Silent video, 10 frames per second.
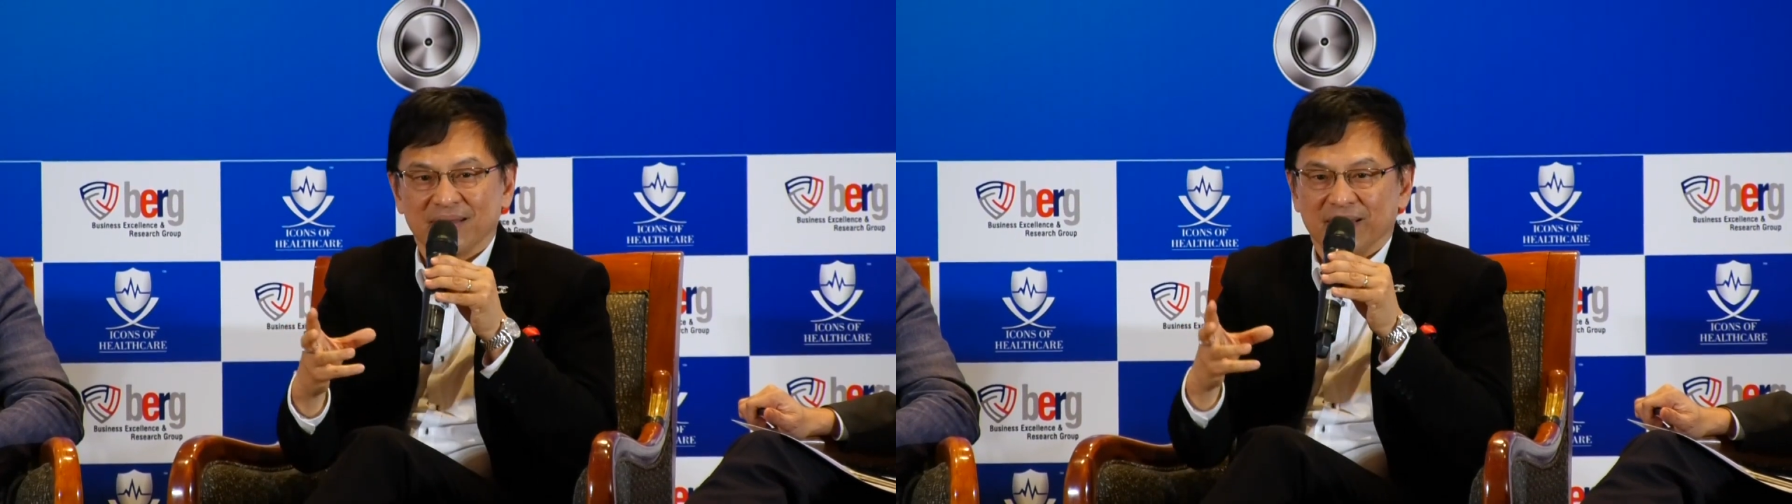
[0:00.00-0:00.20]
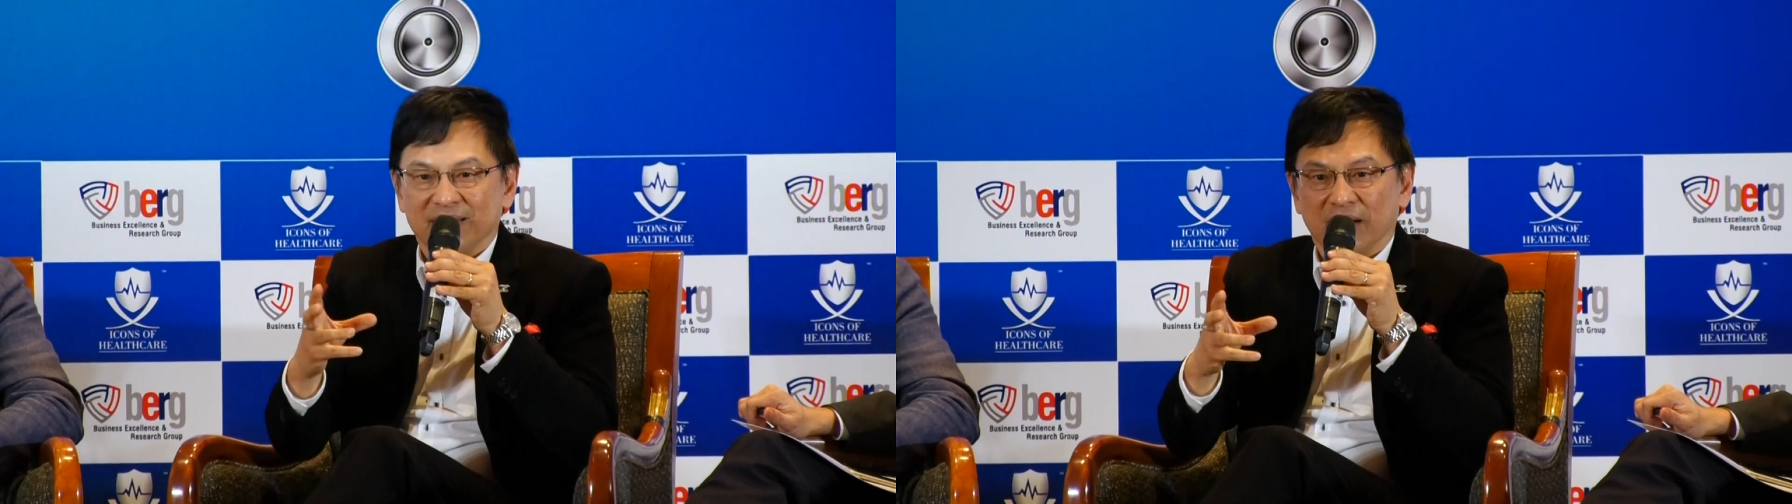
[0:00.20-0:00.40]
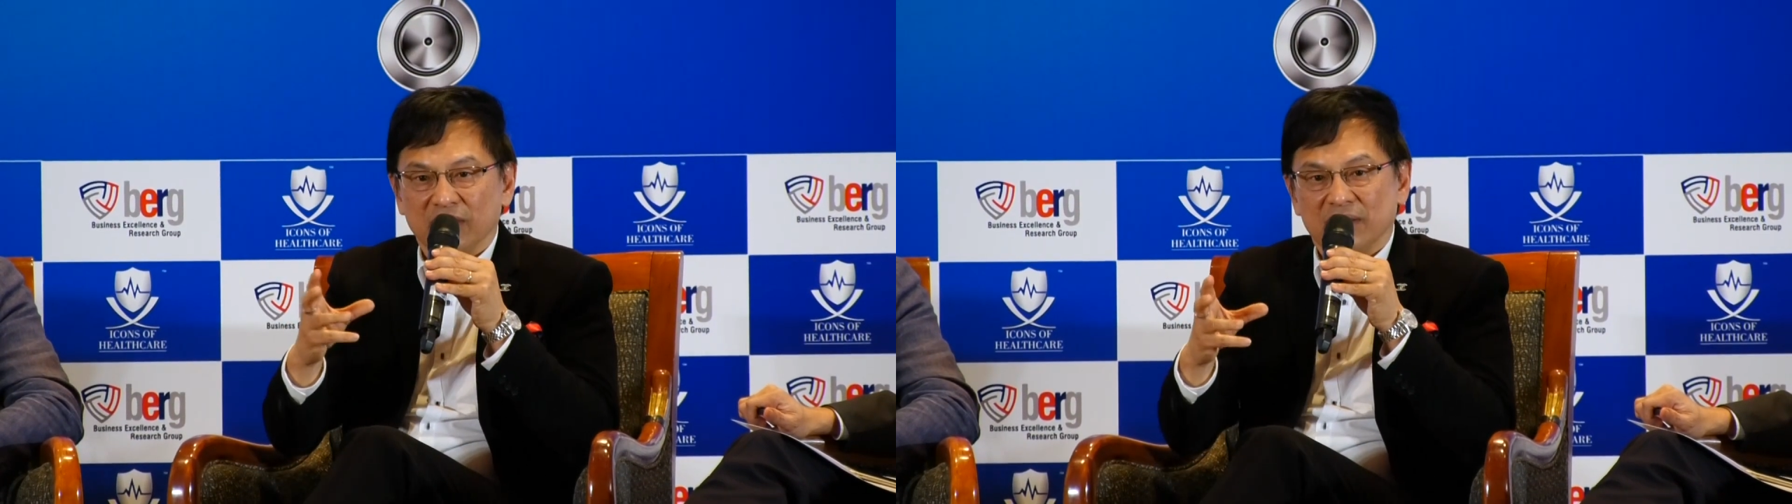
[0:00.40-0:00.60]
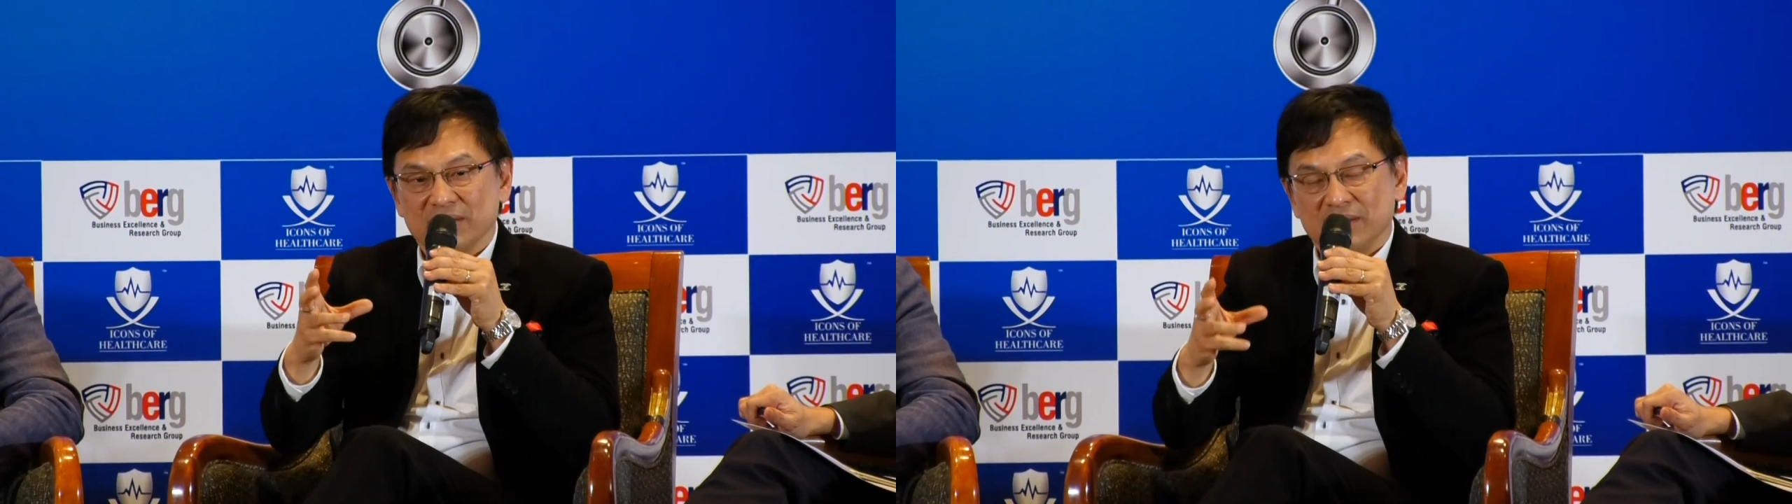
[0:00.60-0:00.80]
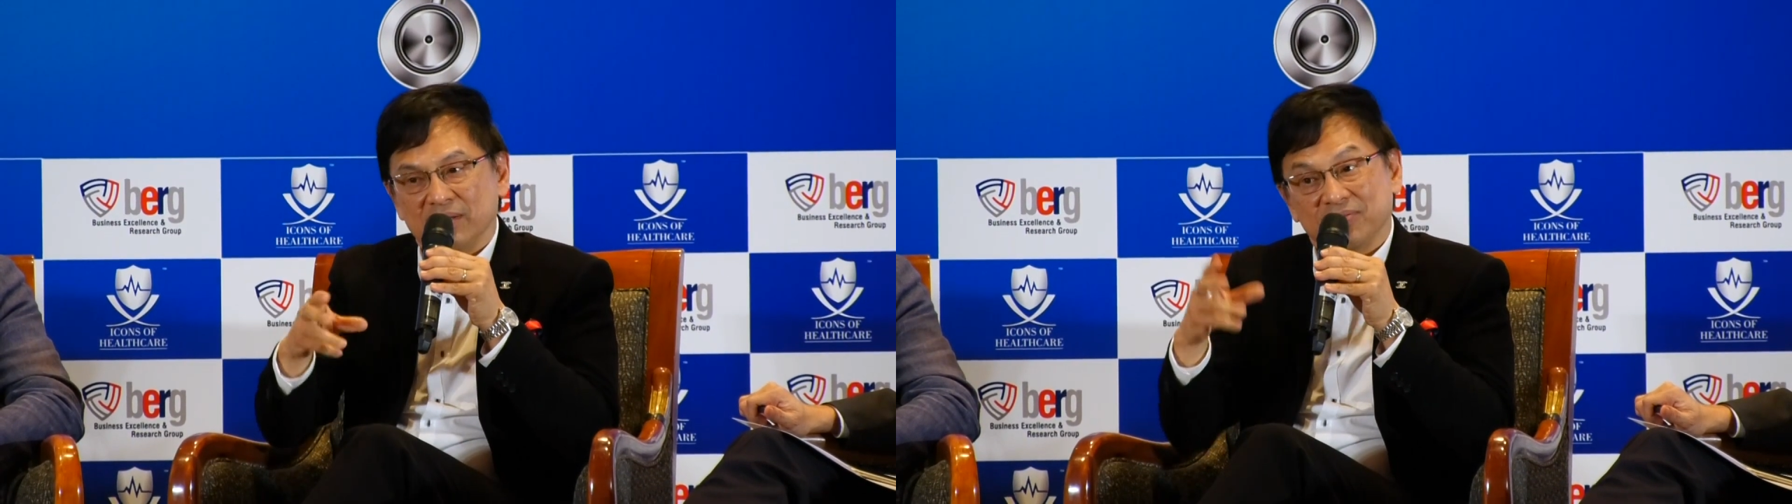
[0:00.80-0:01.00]

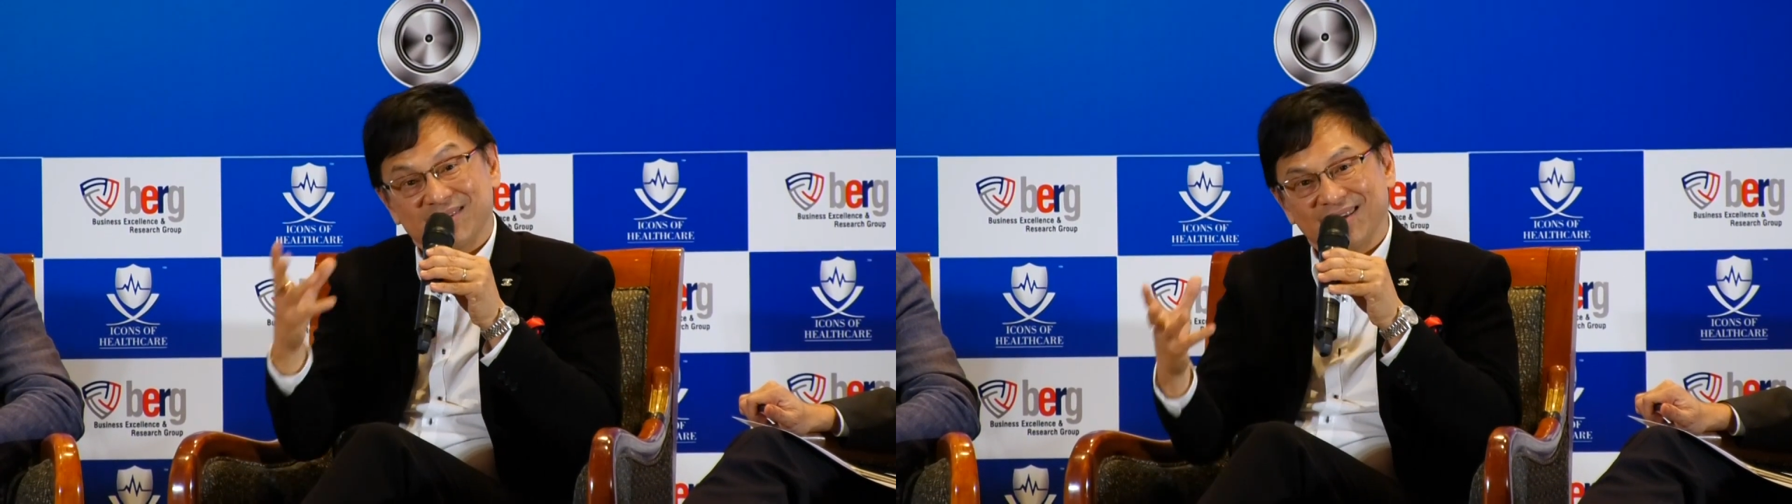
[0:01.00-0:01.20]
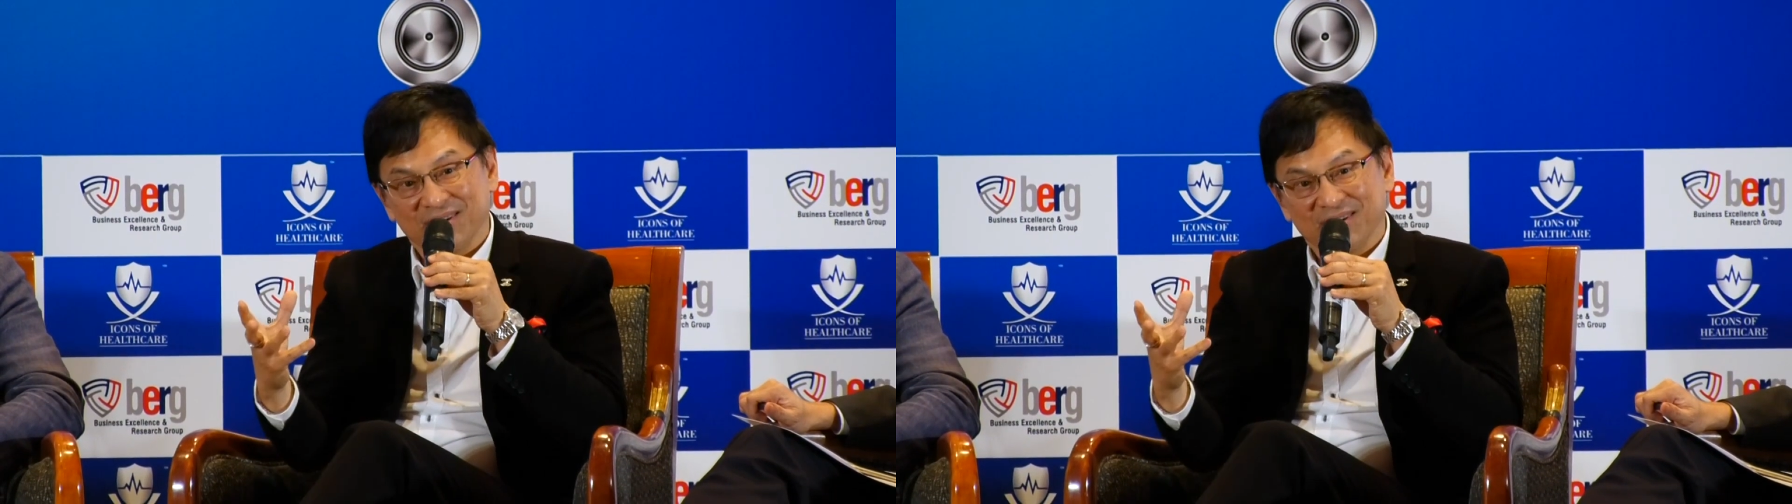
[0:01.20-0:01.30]
technology that will